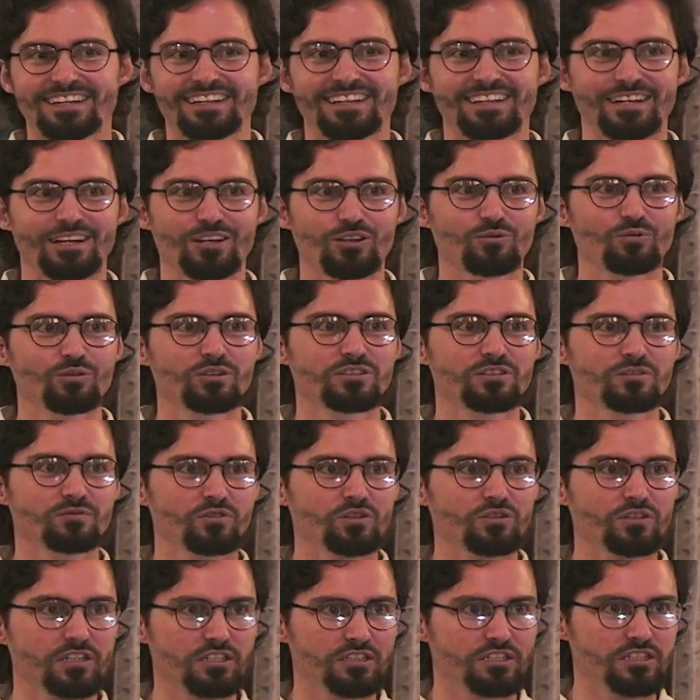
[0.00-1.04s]
In other words, if
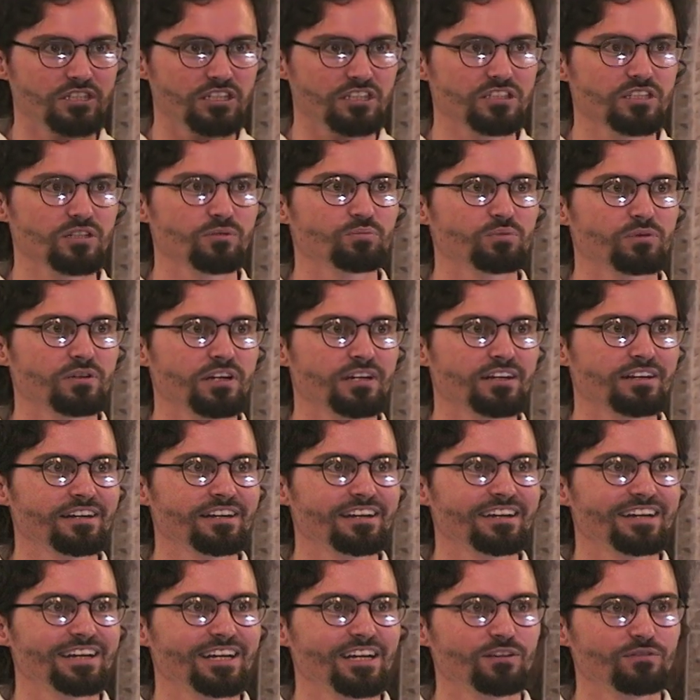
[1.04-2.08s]
you could discipline,
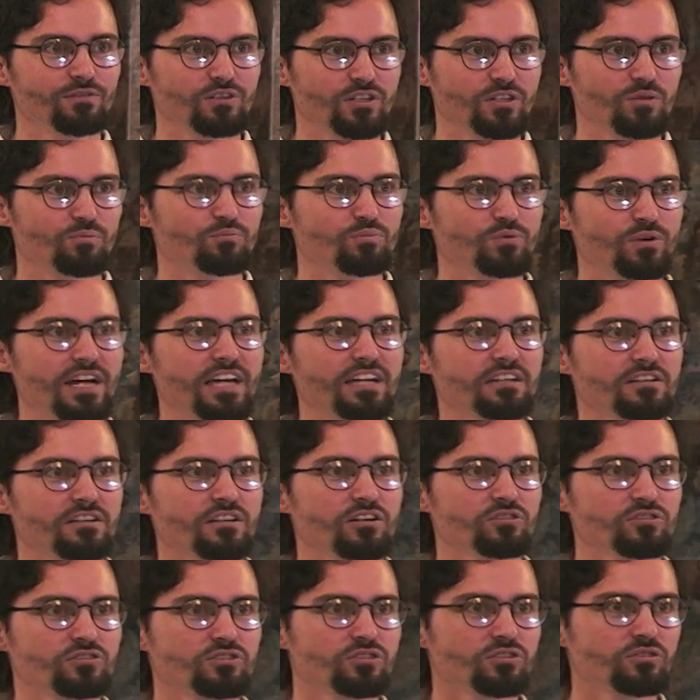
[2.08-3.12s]
if you could break
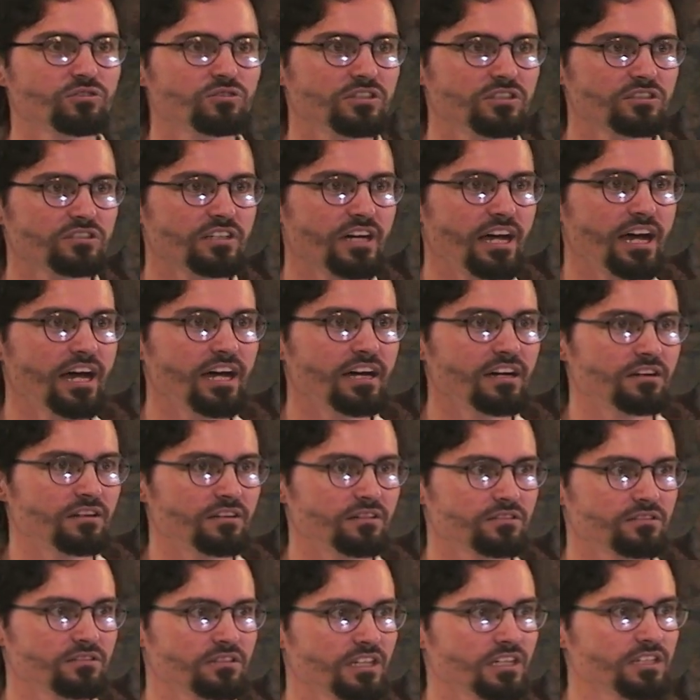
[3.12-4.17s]
those two
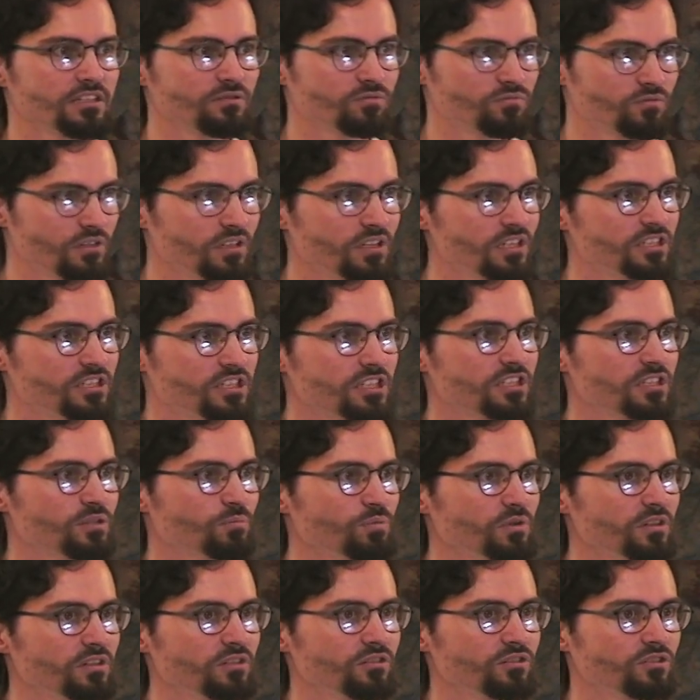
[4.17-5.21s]
desires and really
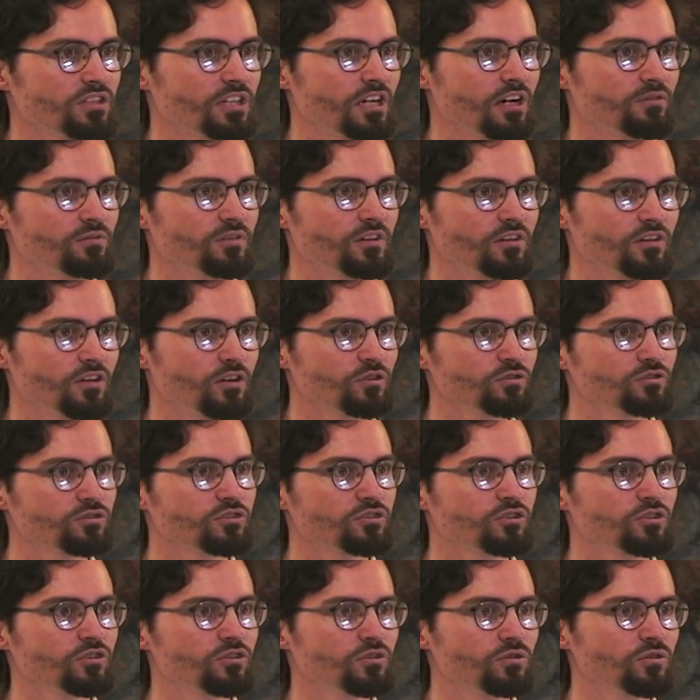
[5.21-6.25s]
discipline yourself in those
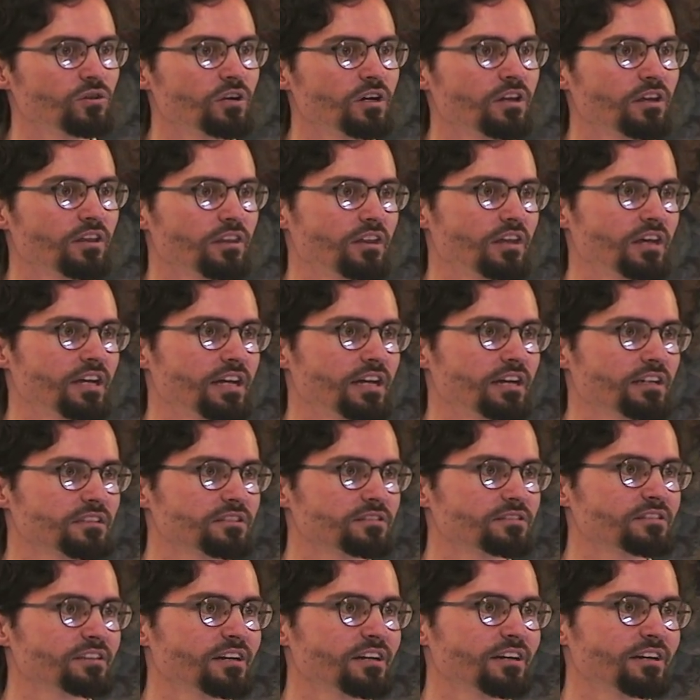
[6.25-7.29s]
two
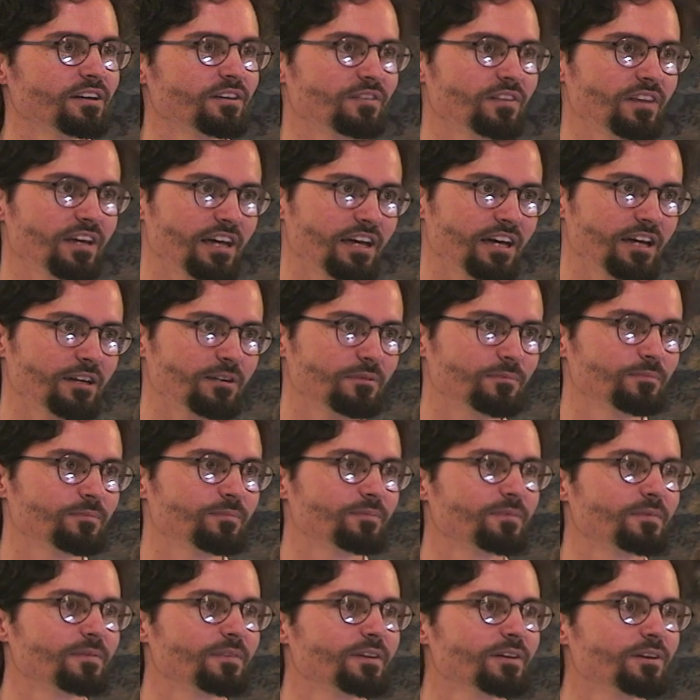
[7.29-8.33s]
things, then,
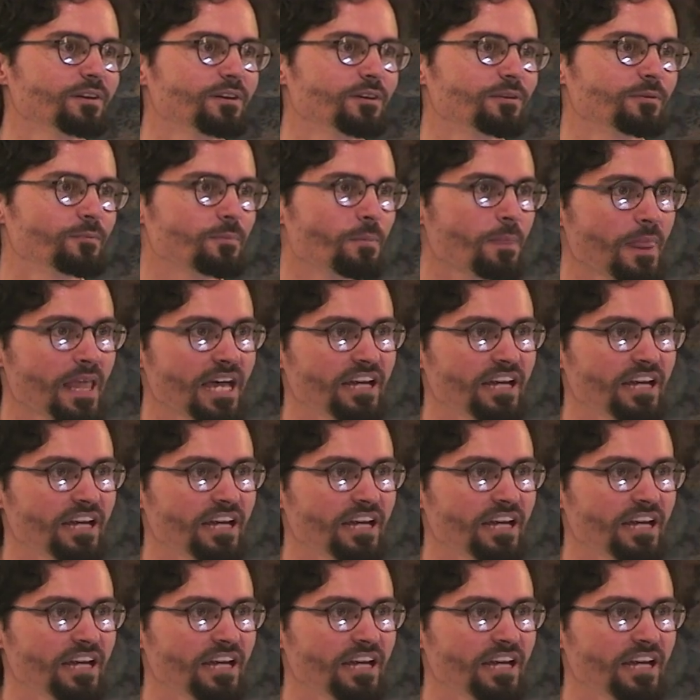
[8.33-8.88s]
you know.